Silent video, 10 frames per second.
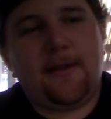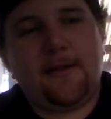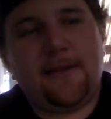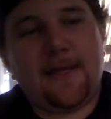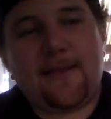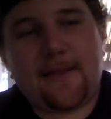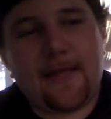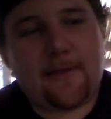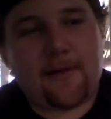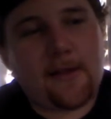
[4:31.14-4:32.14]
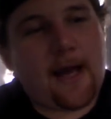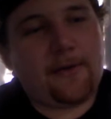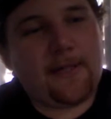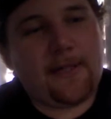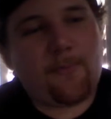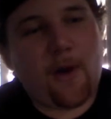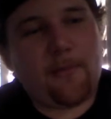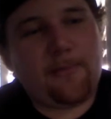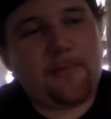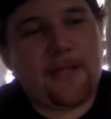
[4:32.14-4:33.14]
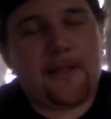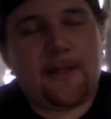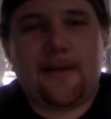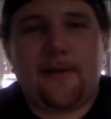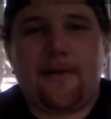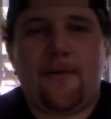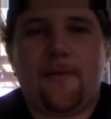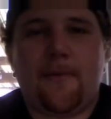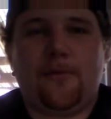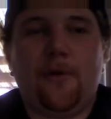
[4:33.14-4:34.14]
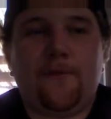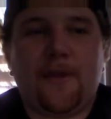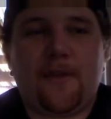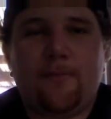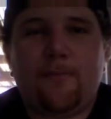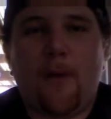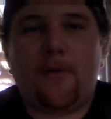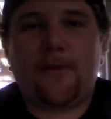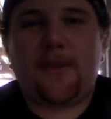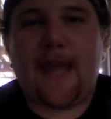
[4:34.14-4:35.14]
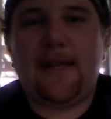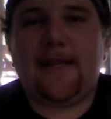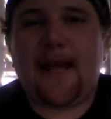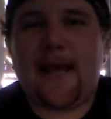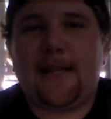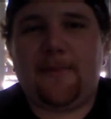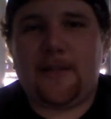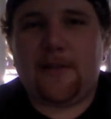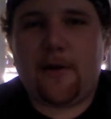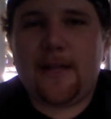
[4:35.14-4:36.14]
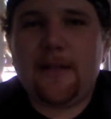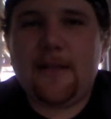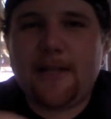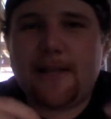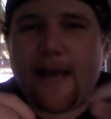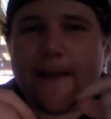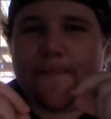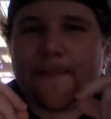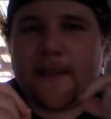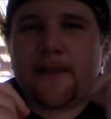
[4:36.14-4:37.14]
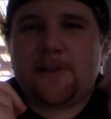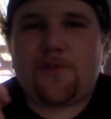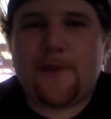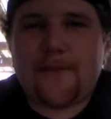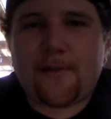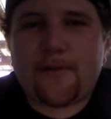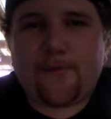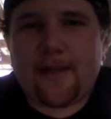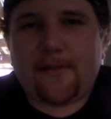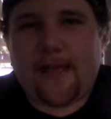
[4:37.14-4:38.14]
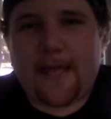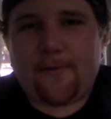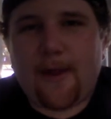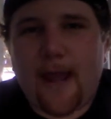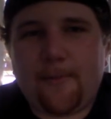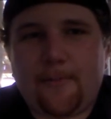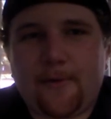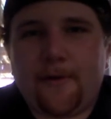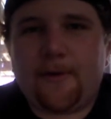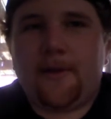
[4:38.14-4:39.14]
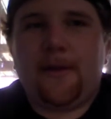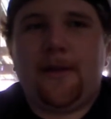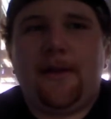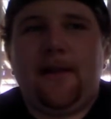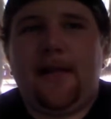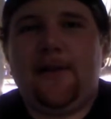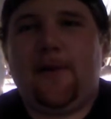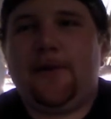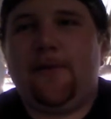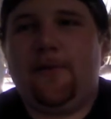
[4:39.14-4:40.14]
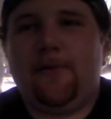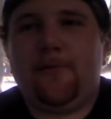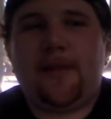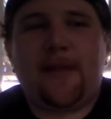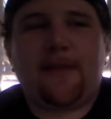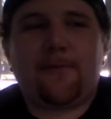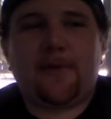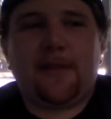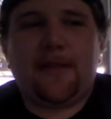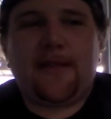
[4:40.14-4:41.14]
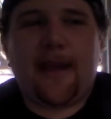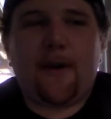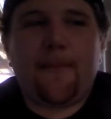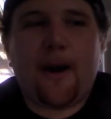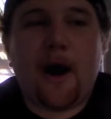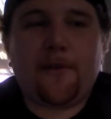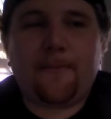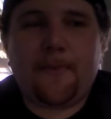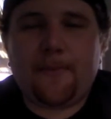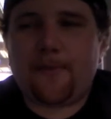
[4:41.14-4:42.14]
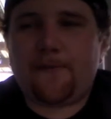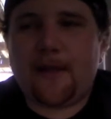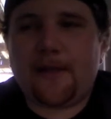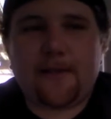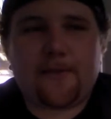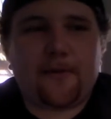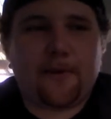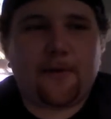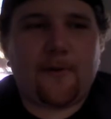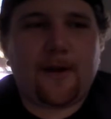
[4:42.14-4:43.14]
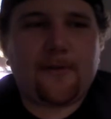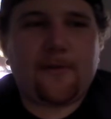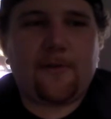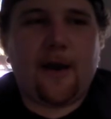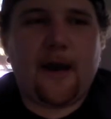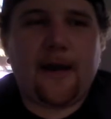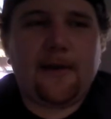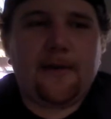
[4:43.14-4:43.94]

This Caesar Clown is probably Luffy's most hated enemy. You know, anybody that treats their friends like crap, or anyone who doesn't really care about other people's feelings, or wants to